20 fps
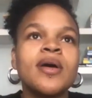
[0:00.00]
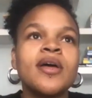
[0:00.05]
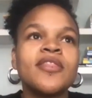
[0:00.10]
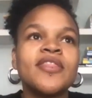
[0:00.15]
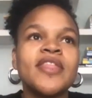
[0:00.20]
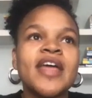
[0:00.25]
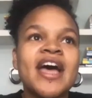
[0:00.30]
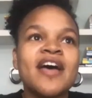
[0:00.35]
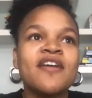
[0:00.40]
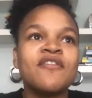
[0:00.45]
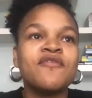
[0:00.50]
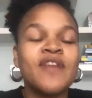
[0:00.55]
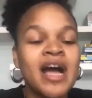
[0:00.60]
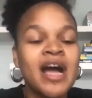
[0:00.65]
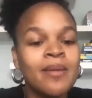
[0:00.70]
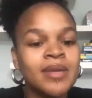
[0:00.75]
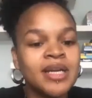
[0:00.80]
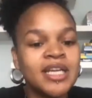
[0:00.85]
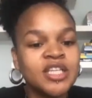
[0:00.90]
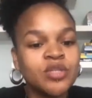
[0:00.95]
their
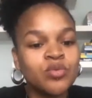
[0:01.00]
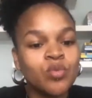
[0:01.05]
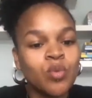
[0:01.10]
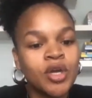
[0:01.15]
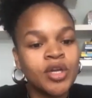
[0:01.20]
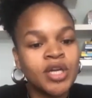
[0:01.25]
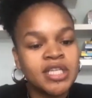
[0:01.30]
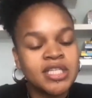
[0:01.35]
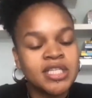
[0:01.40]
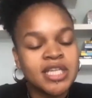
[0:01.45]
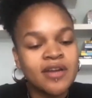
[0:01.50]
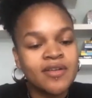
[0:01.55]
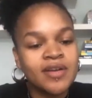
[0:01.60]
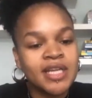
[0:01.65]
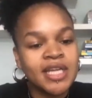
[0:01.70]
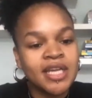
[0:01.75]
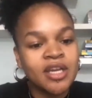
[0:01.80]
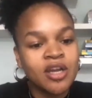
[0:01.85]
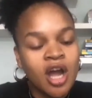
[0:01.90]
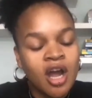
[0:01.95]
families won't necessarily
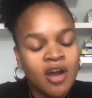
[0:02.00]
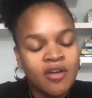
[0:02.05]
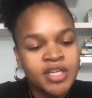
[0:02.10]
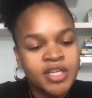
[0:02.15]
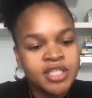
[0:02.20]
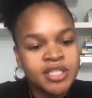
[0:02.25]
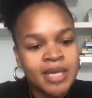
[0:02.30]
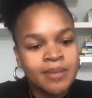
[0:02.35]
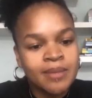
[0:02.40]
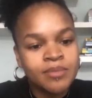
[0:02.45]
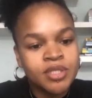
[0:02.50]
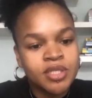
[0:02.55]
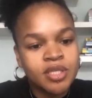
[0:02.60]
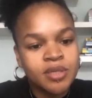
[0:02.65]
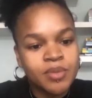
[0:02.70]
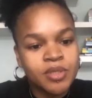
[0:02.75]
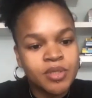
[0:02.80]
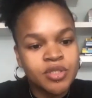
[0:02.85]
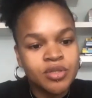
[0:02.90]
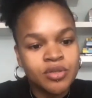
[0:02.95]
encourage them to
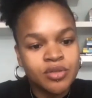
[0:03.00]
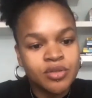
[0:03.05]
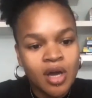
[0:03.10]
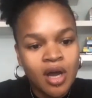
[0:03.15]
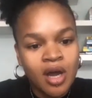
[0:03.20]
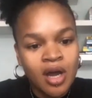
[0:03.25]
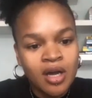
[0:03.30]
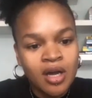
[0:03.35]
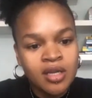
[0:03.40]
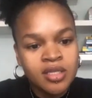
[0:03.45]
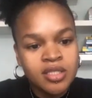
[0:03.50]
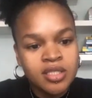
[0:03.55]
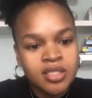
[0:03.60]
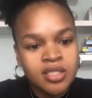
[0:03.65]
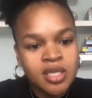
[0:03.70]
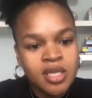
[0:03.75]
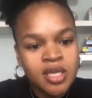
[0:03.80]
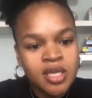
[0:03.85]
pursue the arts